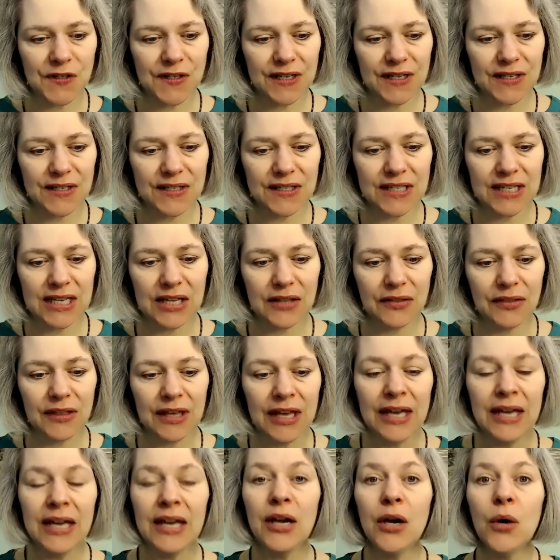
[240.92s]
16th,
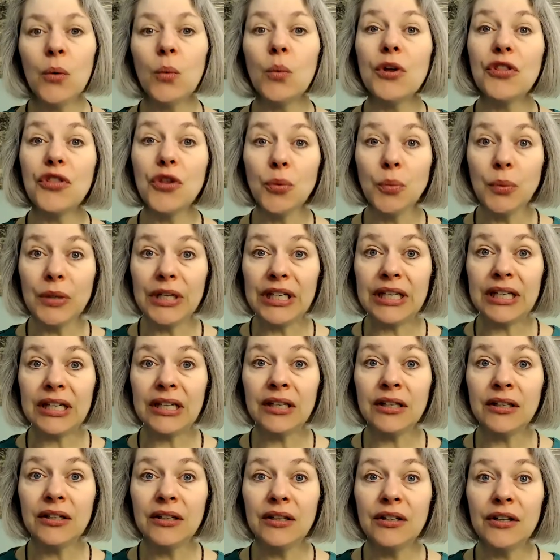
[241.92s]
with a
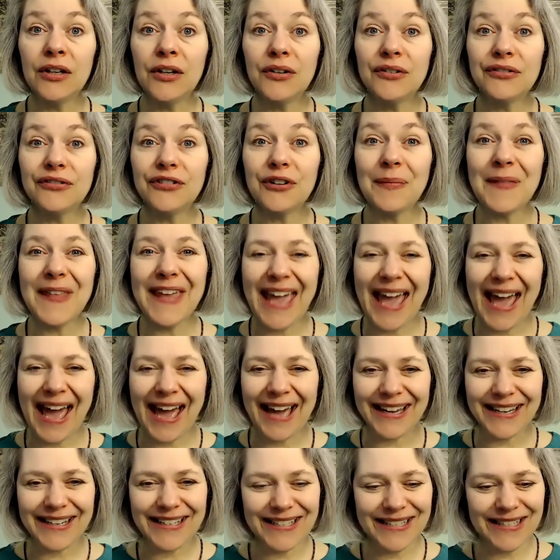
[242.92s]
reading from the
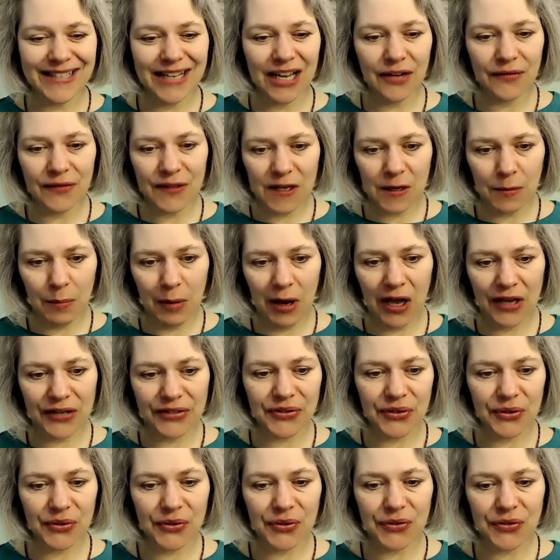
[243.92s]
Acts of the
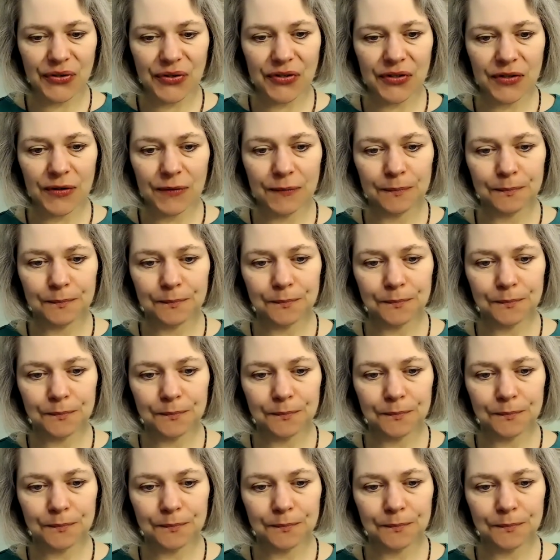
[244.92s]
Apostles.